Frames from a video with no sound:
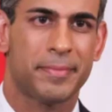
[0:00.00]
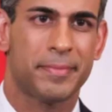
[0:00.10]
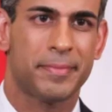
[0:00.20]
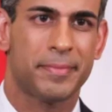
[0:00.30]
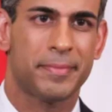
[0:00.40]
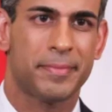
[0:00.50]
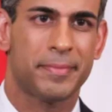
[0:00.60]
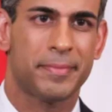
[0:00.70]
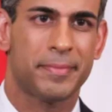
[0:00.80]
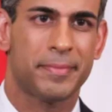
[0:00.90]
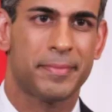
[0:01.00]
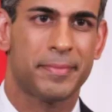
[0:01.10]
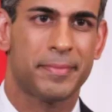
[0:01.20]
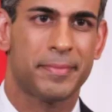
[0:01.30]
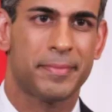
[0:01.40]

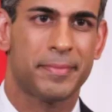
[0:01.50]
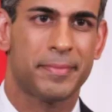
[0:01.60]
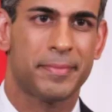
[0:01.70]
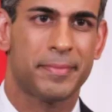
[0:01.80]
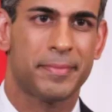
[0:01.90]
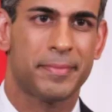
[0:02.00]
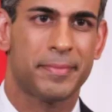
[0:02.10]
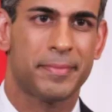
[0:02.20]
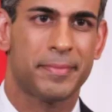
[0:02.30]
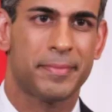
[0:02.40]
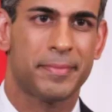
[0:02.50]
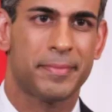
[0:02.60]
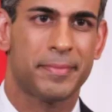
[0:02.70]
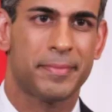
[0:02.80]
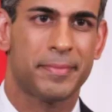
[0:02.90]

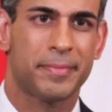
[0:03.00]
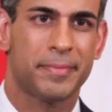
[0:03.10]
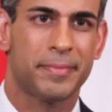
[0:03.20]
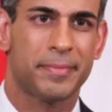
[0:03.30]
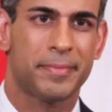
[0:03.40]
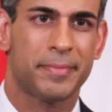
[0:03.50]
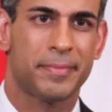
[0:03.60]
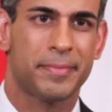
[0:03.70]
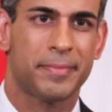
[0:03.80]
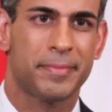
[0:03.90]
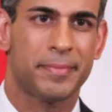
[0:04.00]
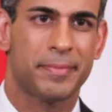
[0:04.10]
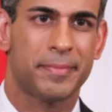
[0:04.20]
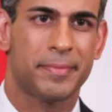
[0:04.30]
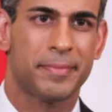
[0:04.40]

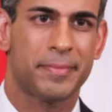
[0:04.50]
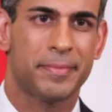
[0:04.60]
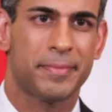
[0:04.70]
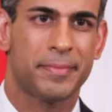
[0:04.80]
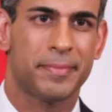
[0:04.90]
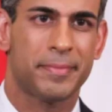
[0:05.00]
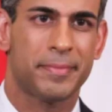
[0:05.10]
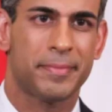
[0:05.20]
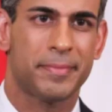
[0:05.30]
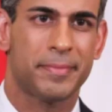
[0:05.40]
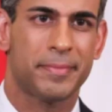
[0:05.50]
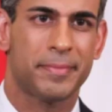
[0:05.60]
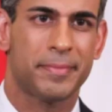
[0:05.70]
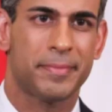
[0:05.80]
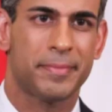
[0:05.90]

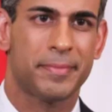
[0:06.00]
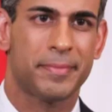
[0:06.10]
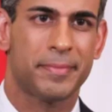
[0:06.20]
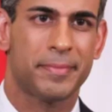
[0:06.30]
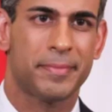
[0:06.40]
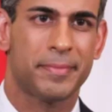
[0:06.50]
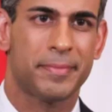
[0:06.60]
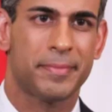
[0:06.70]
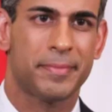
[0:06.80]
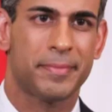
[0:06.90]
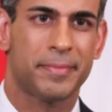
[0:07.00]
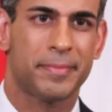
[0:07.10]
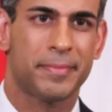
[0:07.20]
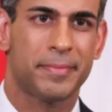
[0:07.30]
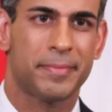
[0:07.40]

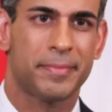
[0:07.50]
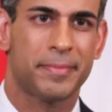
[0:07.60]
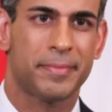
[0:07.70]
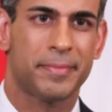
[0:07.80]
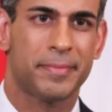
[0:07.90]
This is a still picture; no speech is visible.